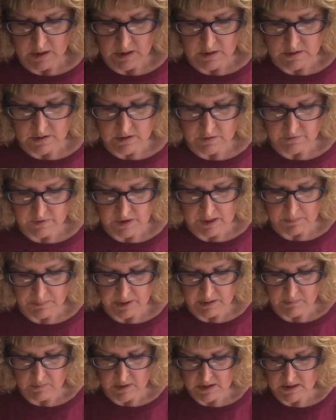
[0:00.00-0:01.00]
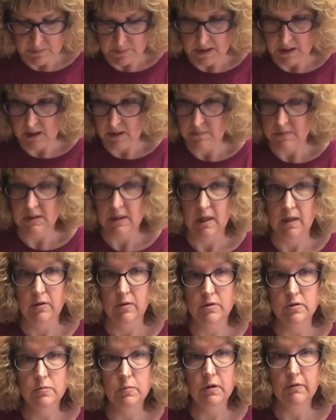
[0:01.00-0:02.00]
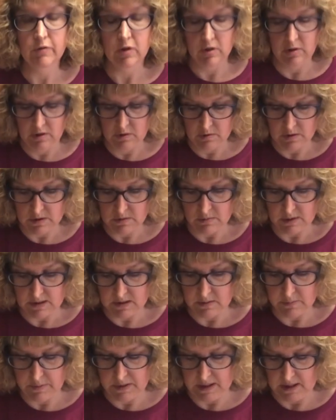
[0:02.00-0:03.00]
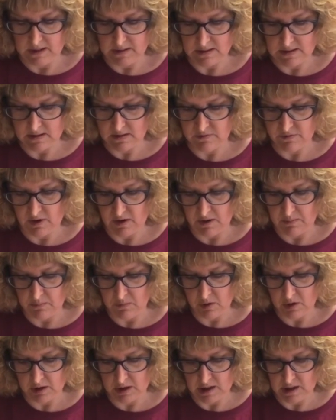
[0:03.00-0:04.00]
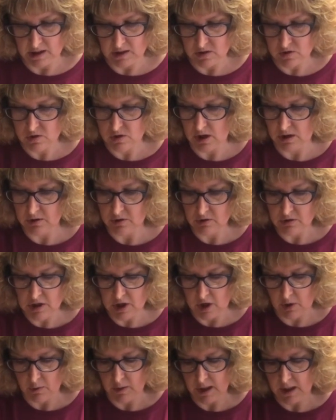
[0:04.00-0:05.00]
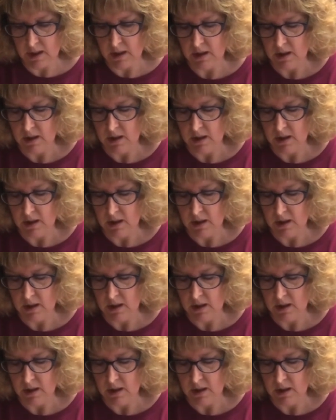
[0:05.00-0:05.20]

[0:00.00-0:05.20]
stovetop bean recipe comes together. It's one of our newest recipes. It's from cooking instructor Noah.